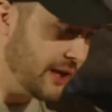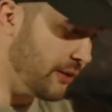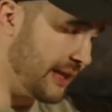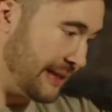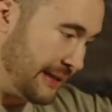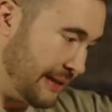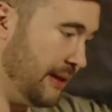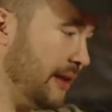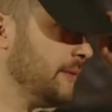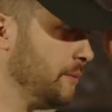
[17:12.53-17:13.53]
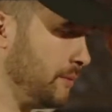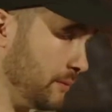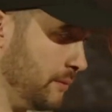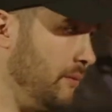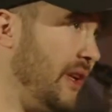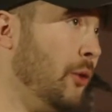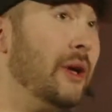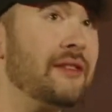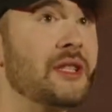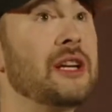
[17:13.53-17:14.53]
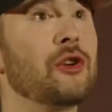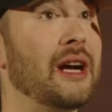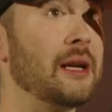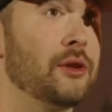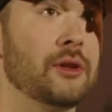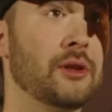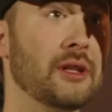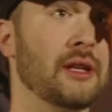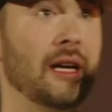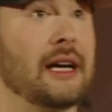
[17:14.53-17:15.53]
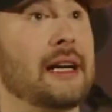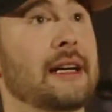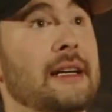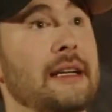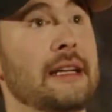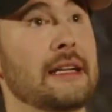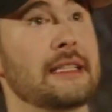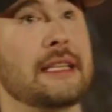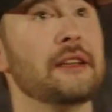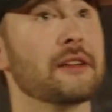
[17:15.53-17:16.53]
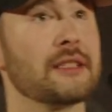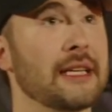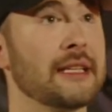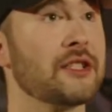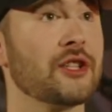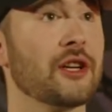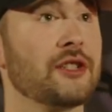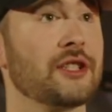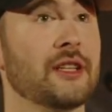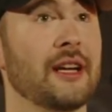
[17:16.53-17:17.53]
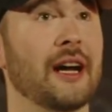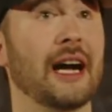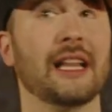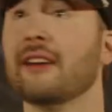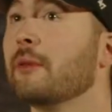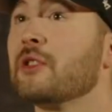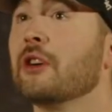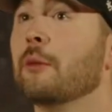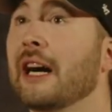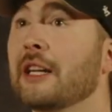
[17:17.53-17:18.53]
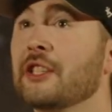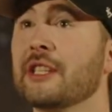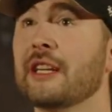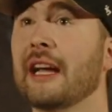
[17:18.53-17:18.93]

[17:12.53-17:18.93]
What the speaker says: this. We have some incredible seniors in this church. I love them so much.